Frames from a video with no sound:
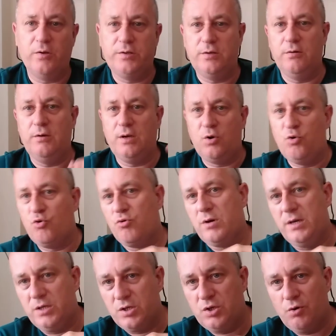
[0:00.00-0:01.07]
to
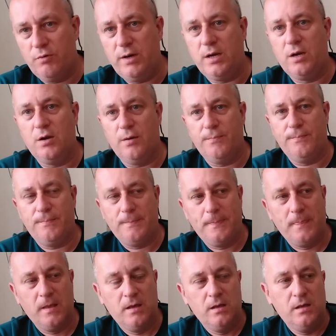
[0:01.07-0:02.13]
increase your income.
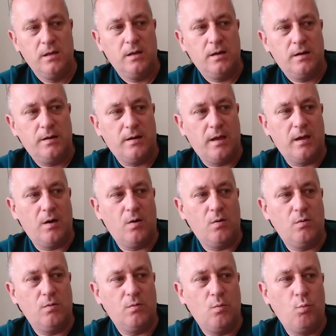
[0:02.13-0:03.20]

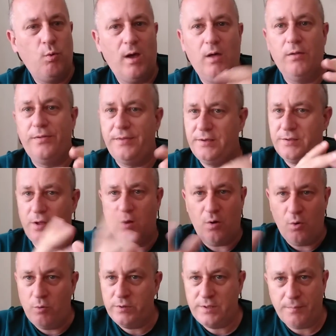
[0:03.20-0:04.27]
Now, wealth is not
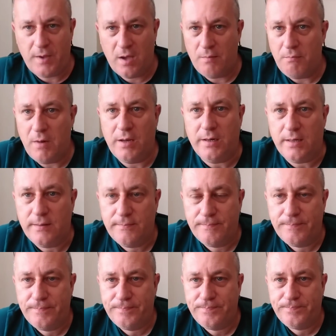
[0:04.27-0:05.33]
always about money.
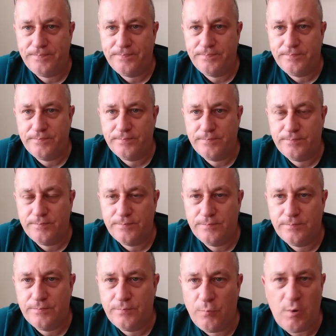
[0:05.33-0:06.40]

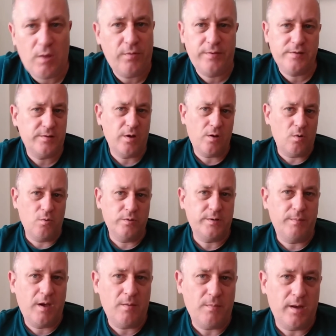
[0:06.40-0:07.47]
Wealth is not always
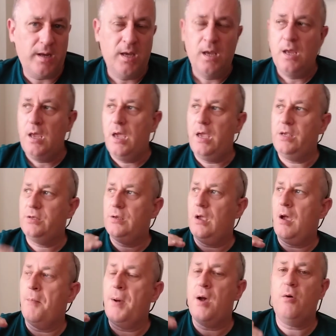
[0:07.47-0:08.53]
about money. It's
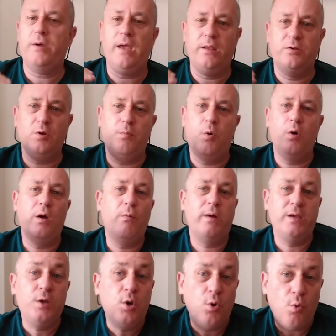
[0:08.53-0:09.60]
about getting to a point where
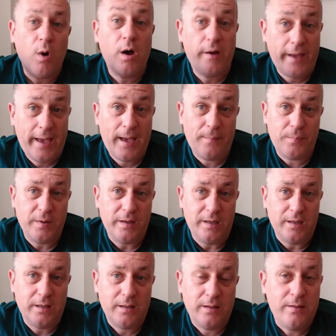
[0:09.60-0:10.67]
you are happy.
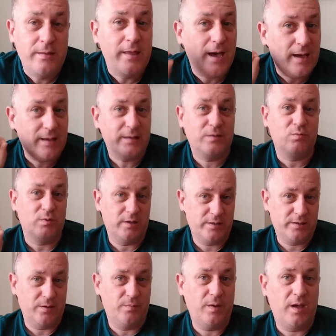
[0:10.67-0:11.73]
That is what
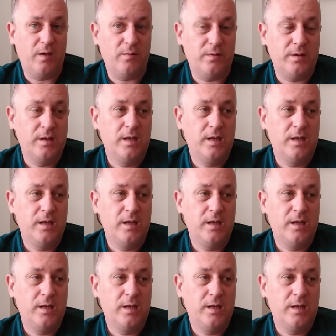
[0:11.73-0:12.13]
it's about.